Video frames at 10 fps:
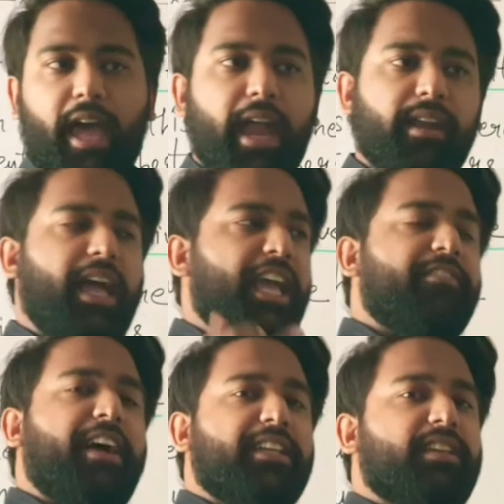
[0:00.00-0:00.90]
And
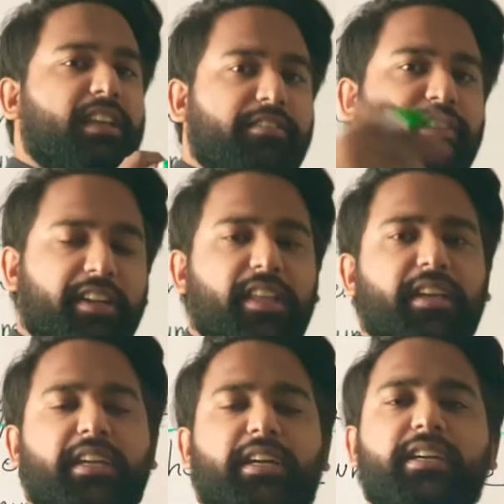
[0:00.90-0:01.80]
likewise, in
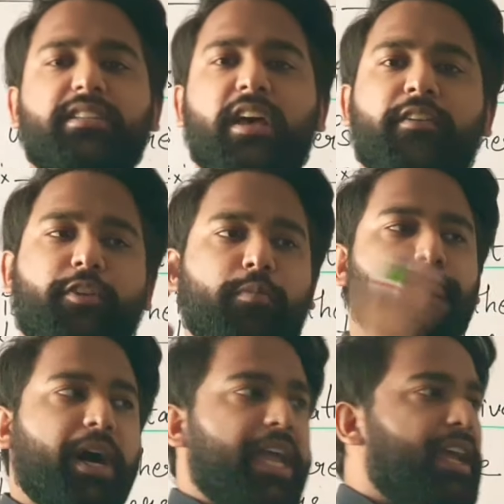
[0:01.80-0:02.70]
further years,
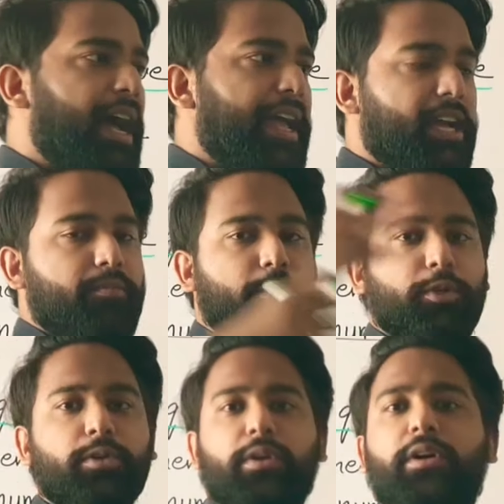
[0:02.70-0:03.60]
from bike I come
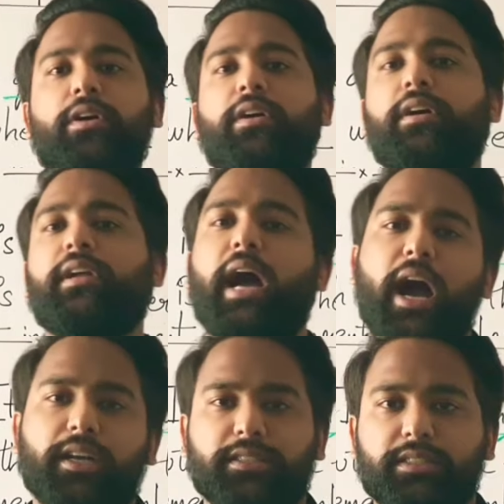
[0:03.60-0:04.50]
to
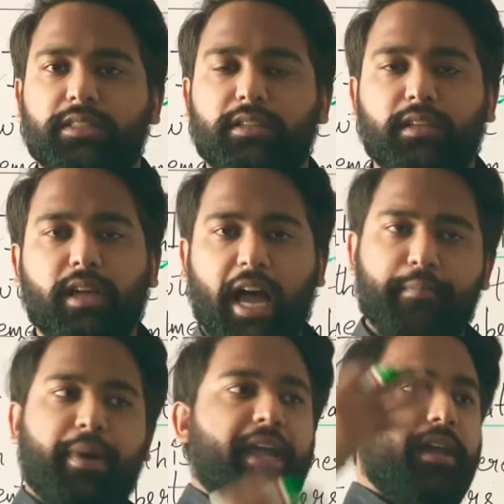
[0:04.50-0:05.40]
cars.
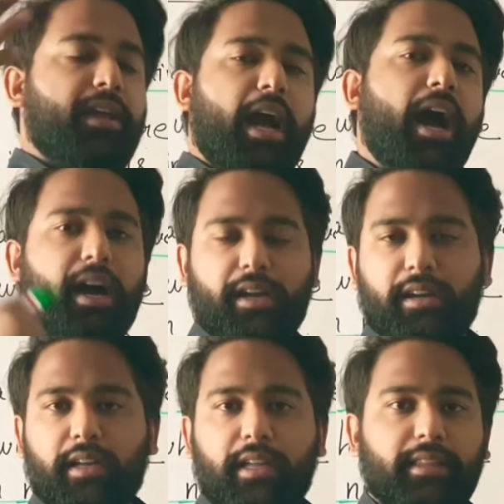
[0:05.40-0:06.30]
I buy a
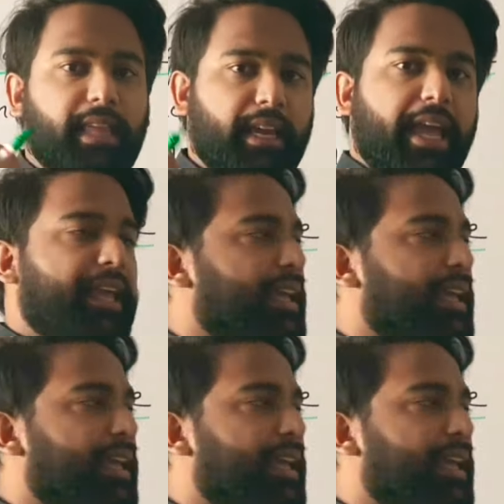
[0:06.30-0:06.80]
car. Then I